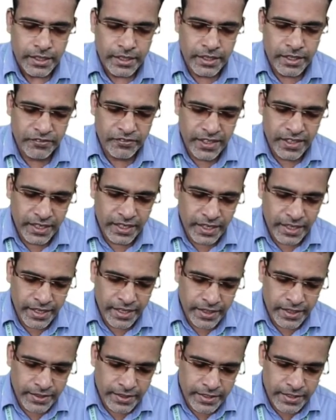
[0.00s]

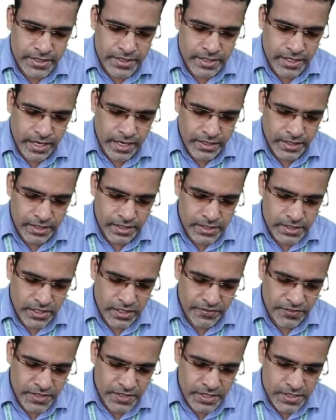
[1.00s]
definitely this lateral
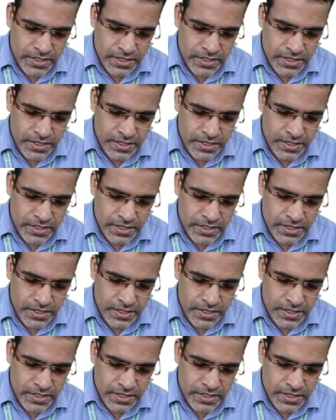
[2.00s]
surface